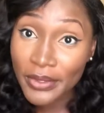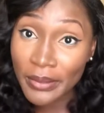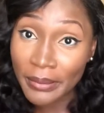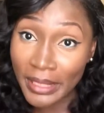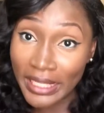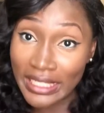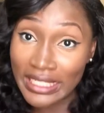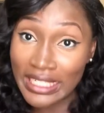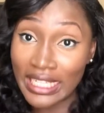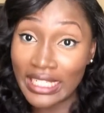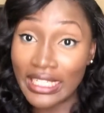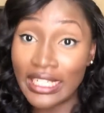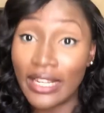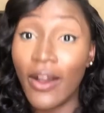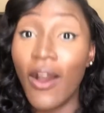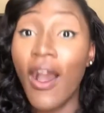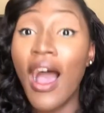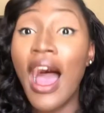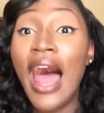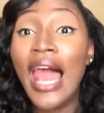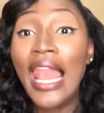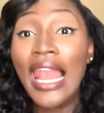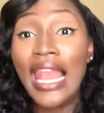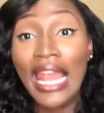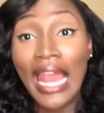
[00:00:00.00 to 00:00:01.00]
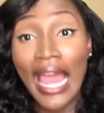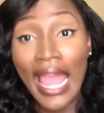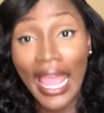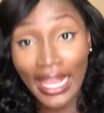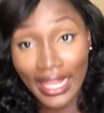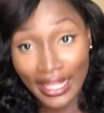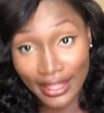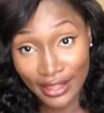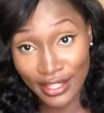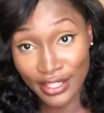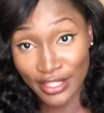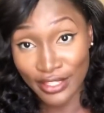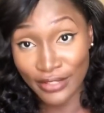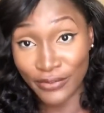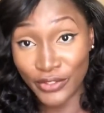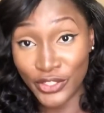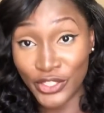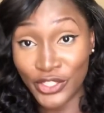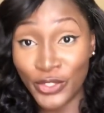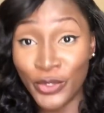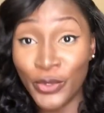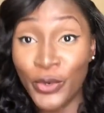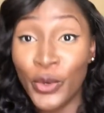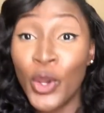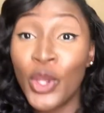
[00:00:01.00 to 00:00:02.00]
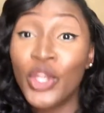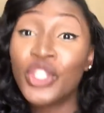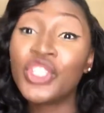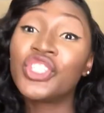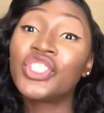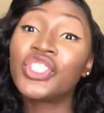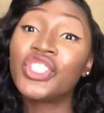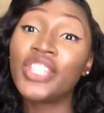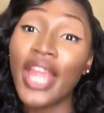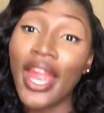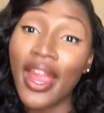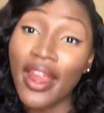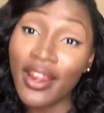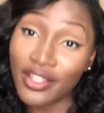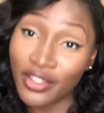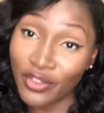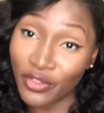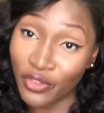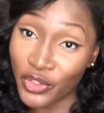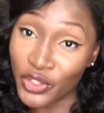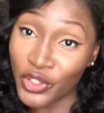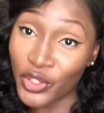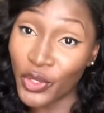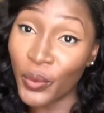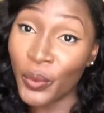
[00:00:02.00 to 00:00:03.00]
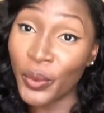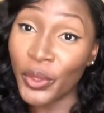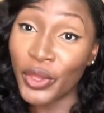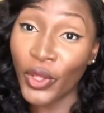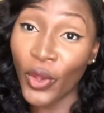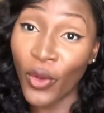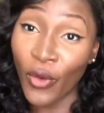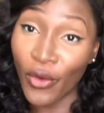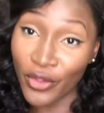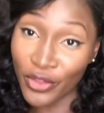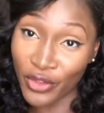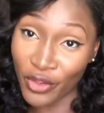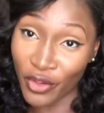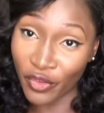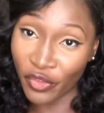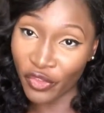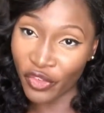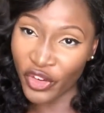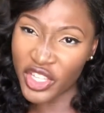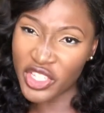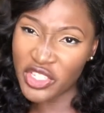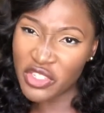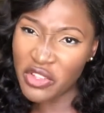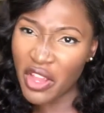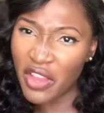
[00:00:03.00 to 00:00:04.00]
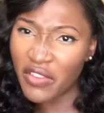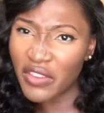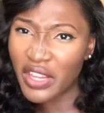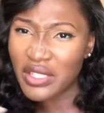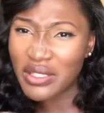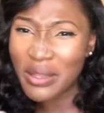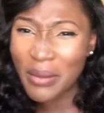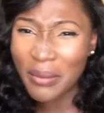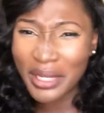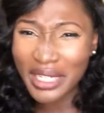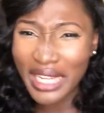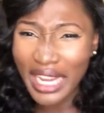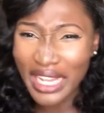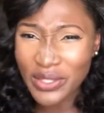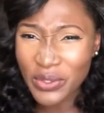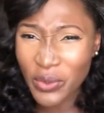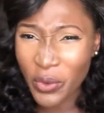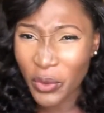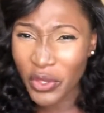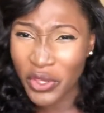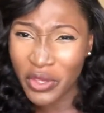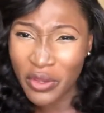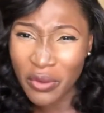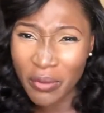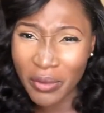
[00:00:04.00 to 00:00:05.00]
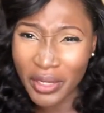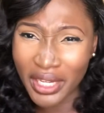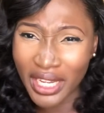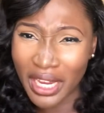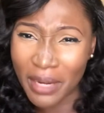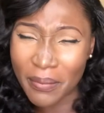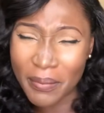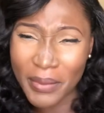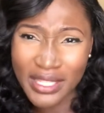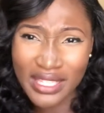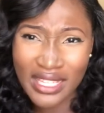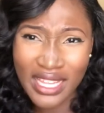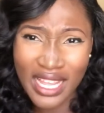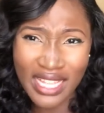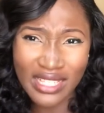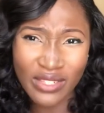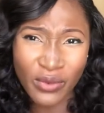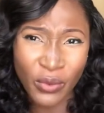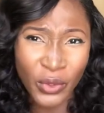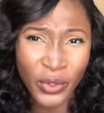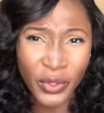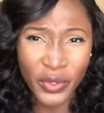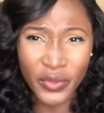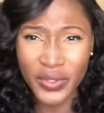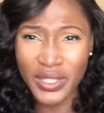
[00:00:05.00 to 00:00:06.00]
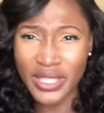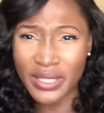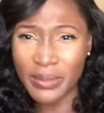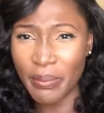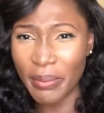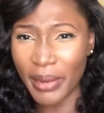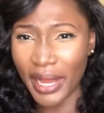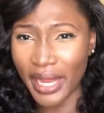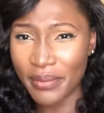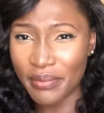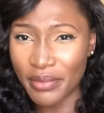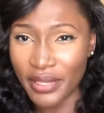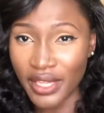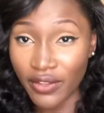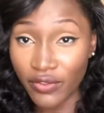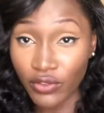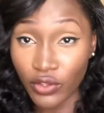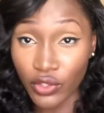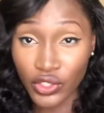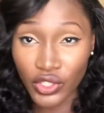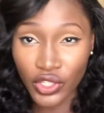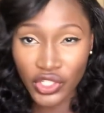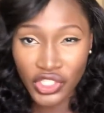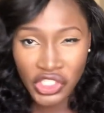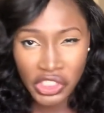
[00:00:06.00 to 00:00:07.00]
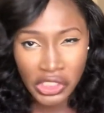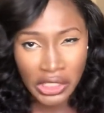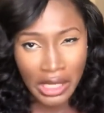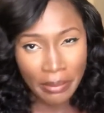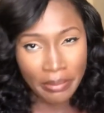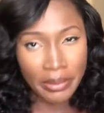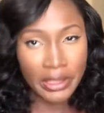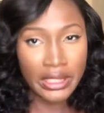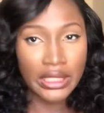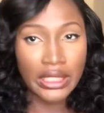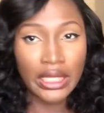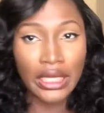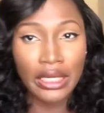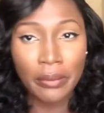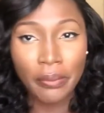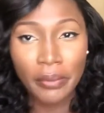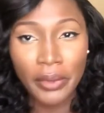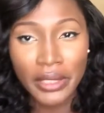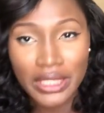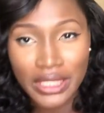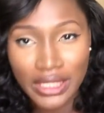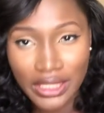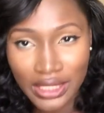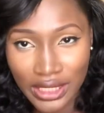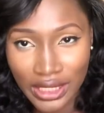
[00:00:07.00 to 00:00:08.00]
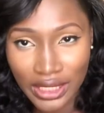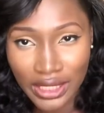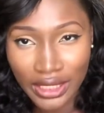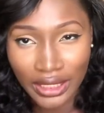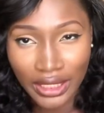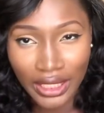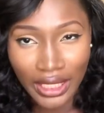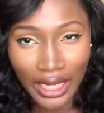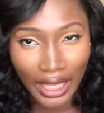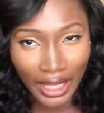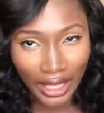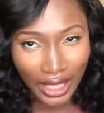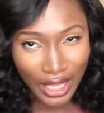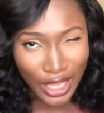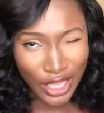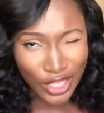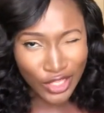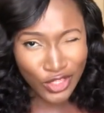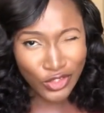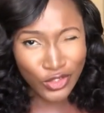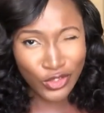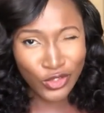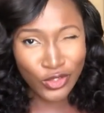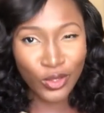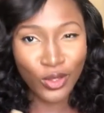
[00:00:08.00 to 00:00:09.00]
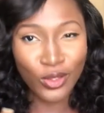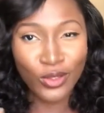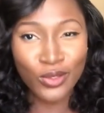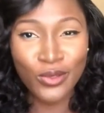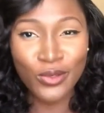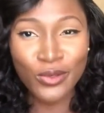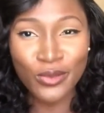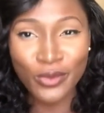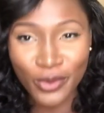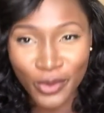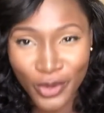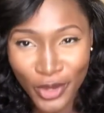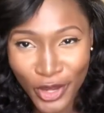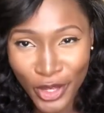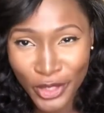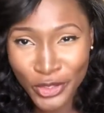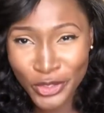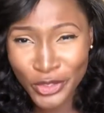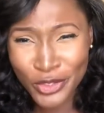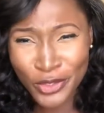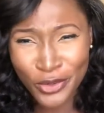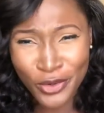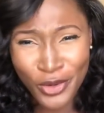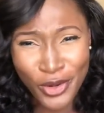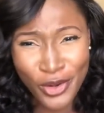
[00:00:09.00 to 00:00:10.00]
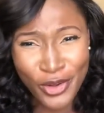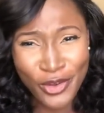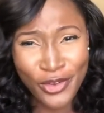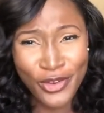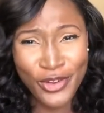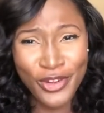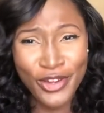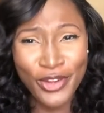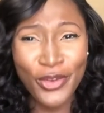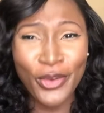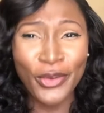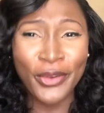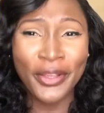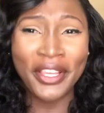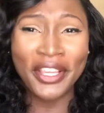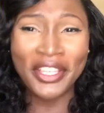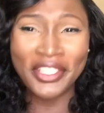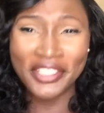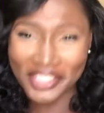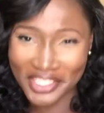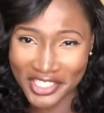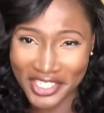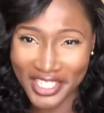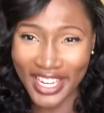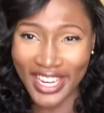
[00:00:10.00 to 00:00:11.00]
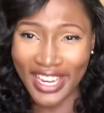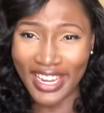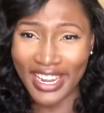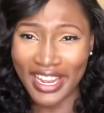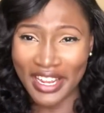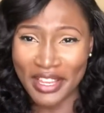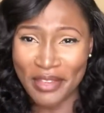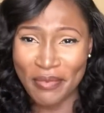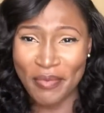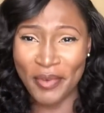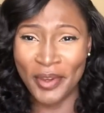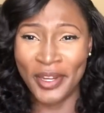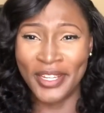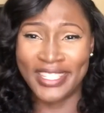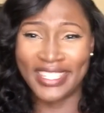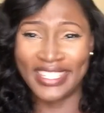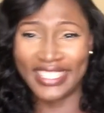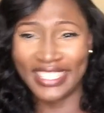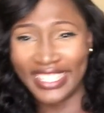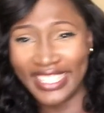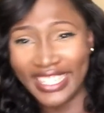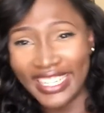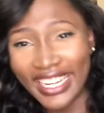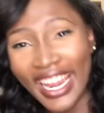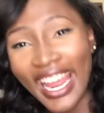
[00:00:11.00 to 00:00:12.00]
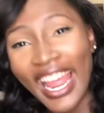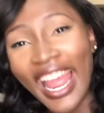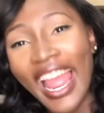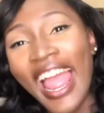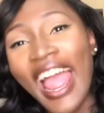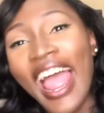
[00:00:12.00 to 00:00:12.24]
to my channel, like this video, share the video with all your friends. You know, if there's someone that is owing you money and the person has one of these bad behaviors, just sharply send the person the link, like subtle, throw low-key shade at the person.